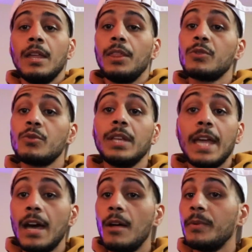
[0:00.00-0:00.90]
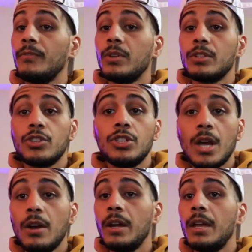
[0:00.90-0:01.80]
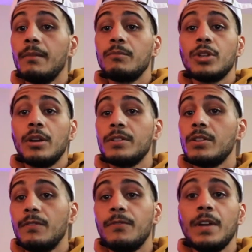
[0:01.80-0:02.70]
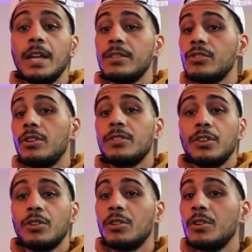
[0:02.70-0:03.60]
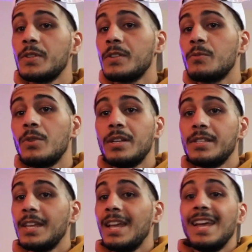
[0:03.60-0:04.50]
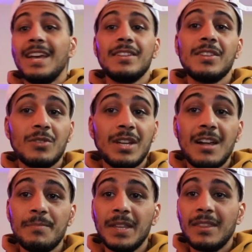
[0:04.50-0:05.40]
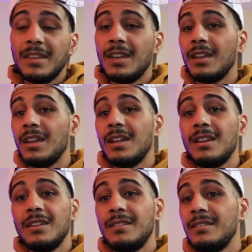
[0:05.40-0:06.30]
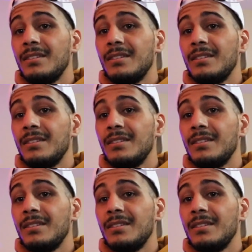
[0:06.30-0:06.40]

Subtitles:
Those really help. If you can share it to your friends, share it to your closest ones. This is a good helping thing, and